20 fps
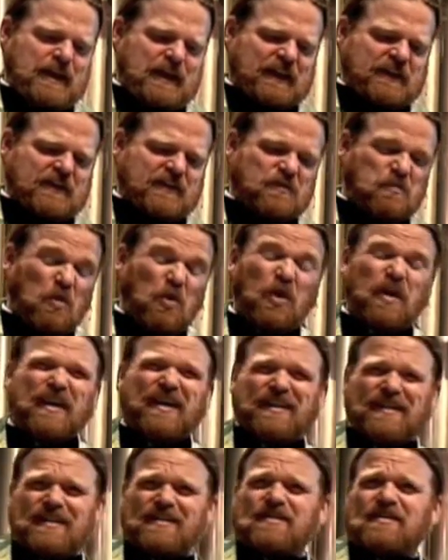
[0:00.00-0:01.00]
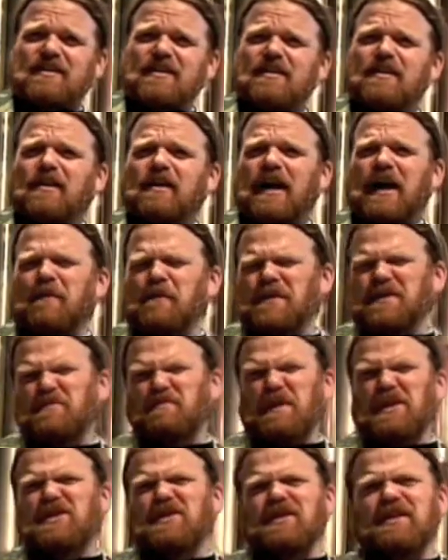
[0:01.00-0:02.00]
And this morning, this year, I'm
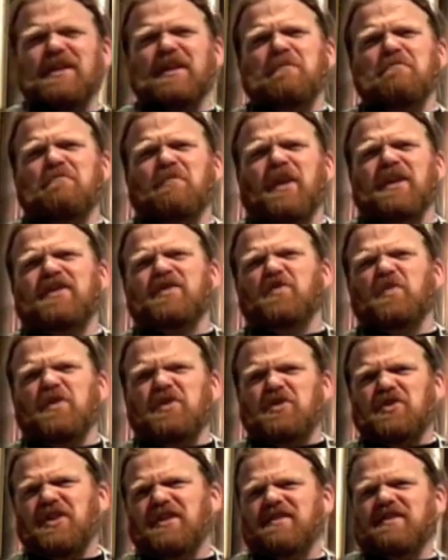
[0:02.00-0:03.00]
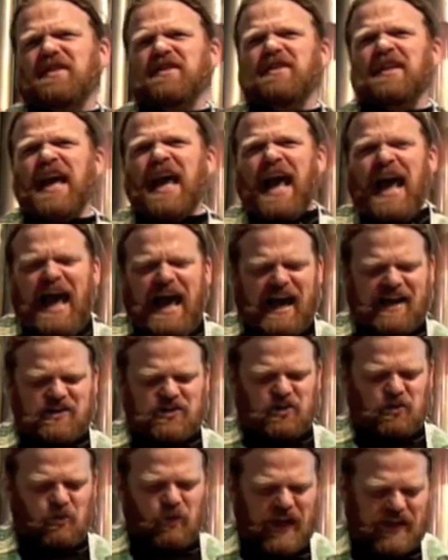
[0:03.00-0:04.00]
especially impressed with Jesus
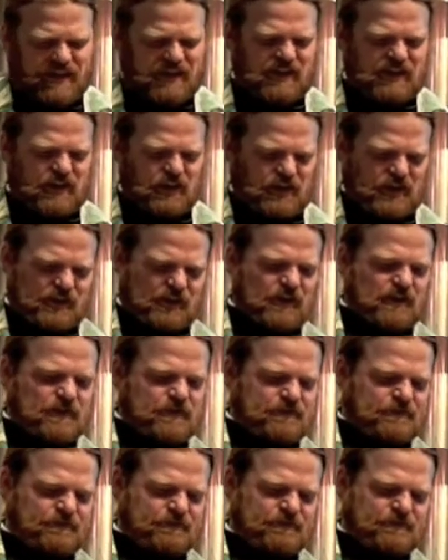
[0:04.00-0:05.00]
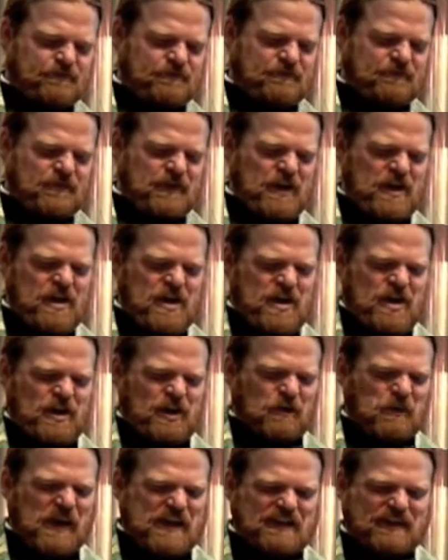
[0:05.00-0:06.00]
as a wrestler
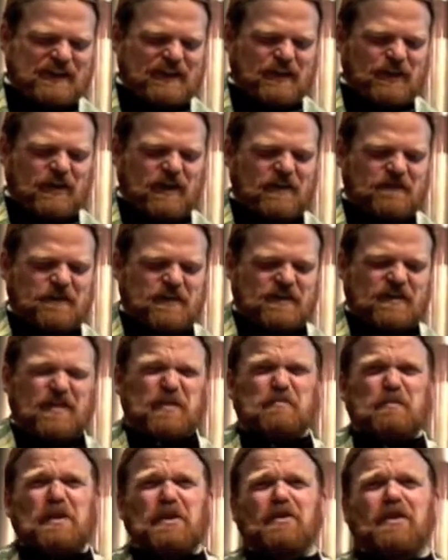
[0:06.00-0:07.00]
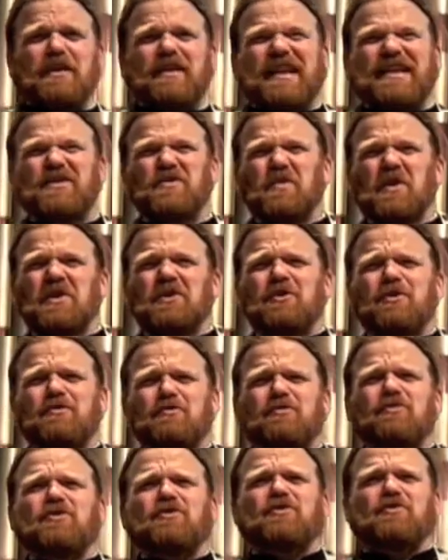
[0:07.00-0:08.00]
of the Spirit, as one
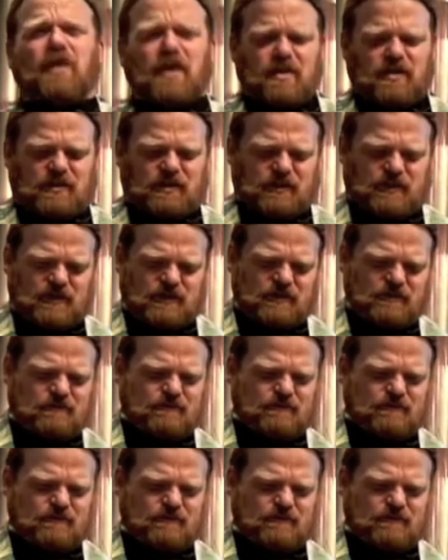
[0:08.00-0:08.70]
who struggled,